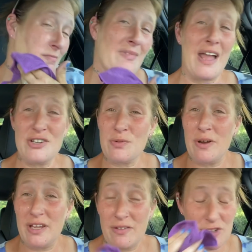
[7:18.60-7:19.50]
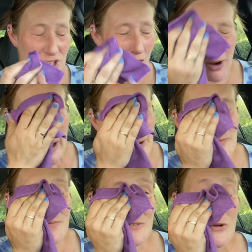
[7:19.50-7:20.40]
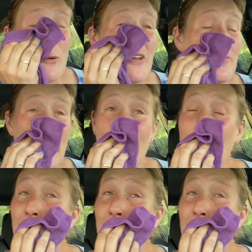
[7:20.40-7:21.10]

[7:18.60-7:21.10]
I just wanted to give a shout out to one of my